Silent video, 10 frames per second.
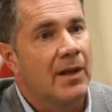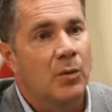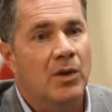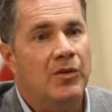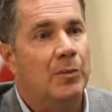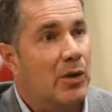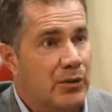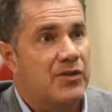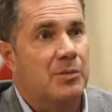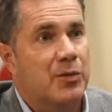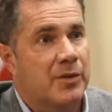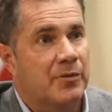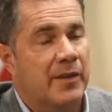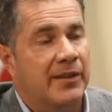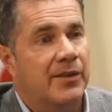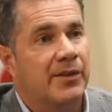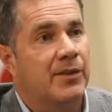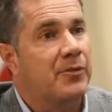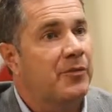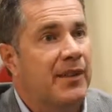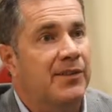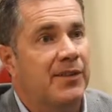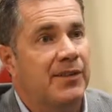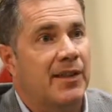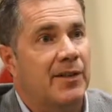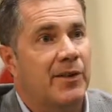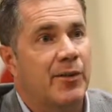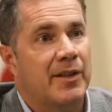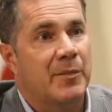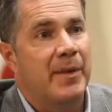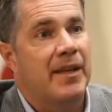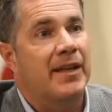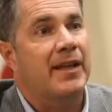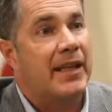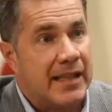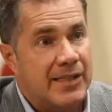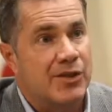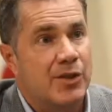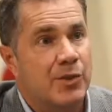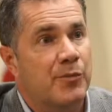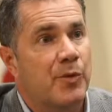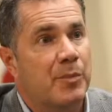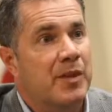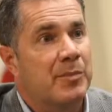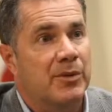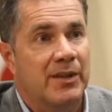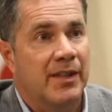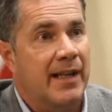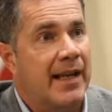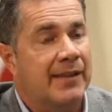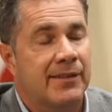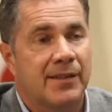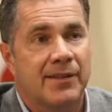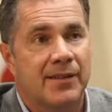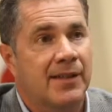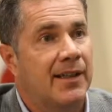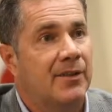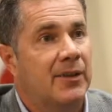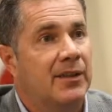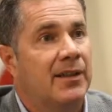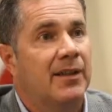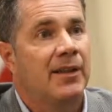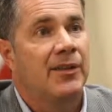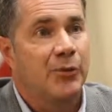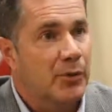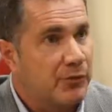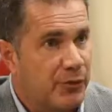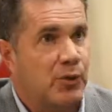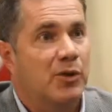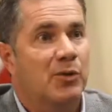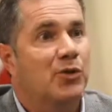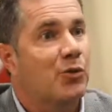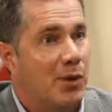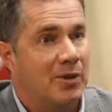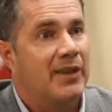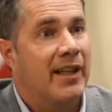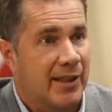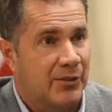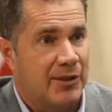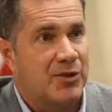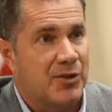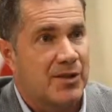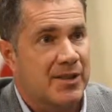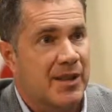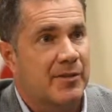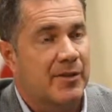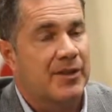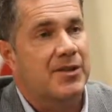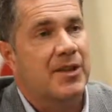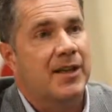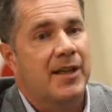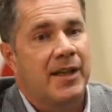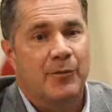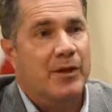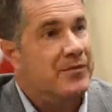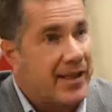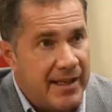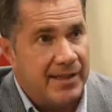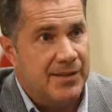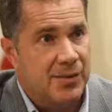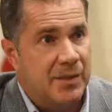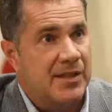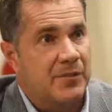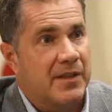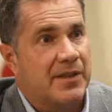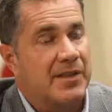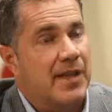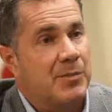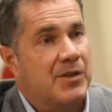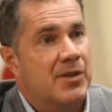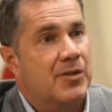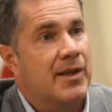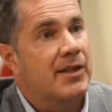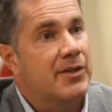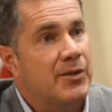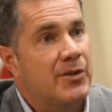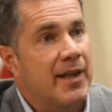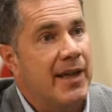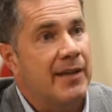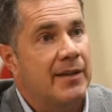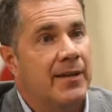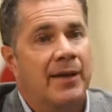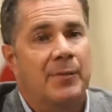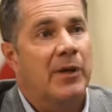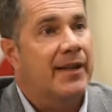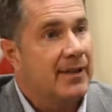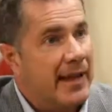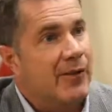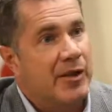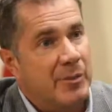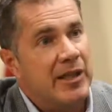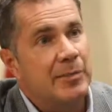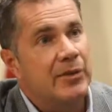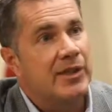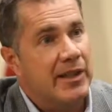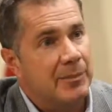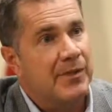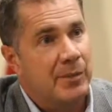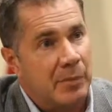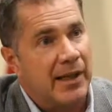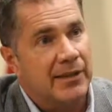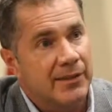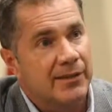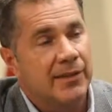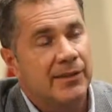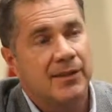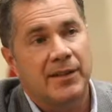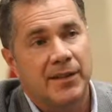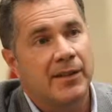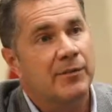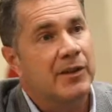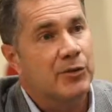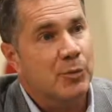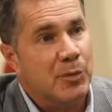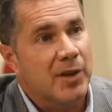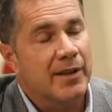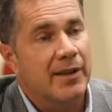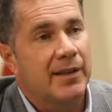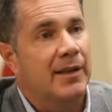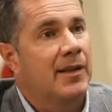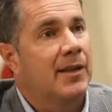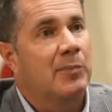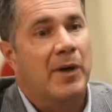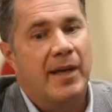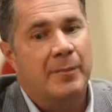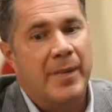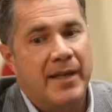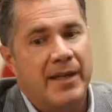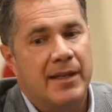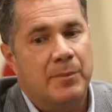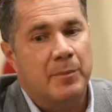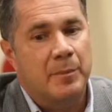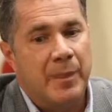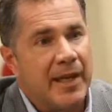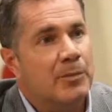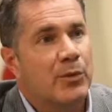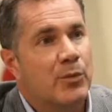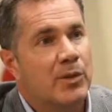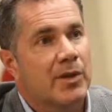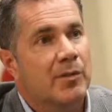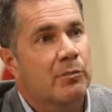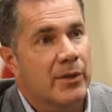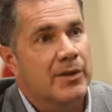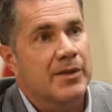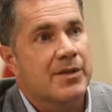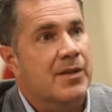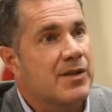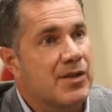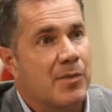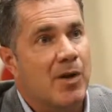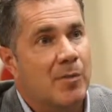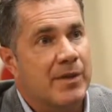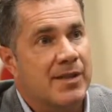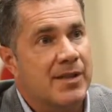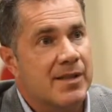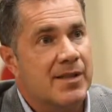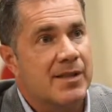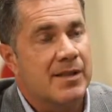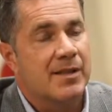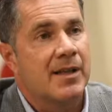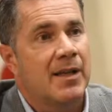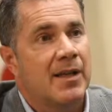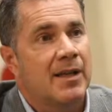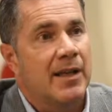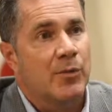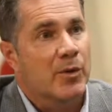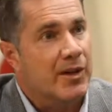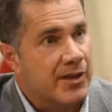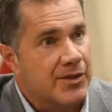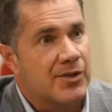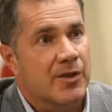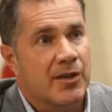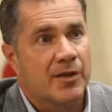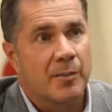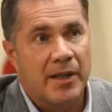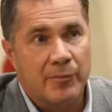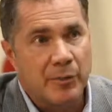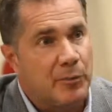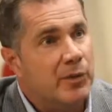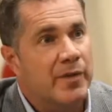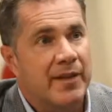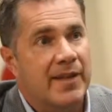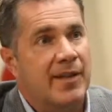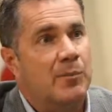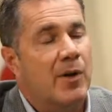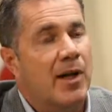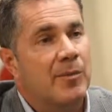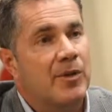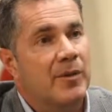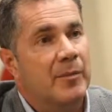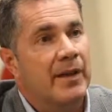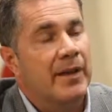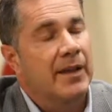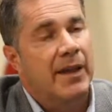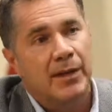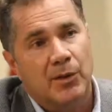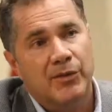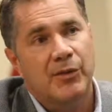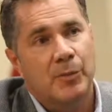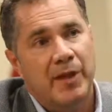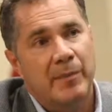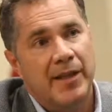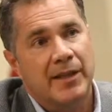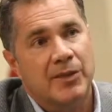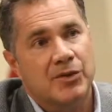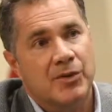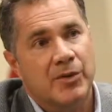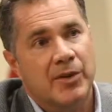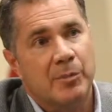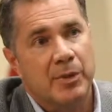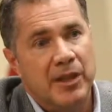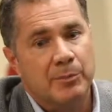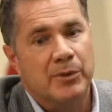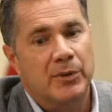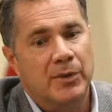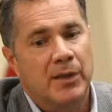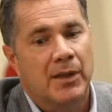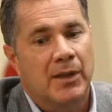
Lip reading: Well, the most important fixes are fixes that are going to make it easier for people to get access in Iowa to affordable, quality health insurance coverage. And we've taken specific steps to try to do that by allowing people to keep their policies in the individual market, by making paperwork burdens on small businesses that were a concern, by removing that problem, and also by making sure that people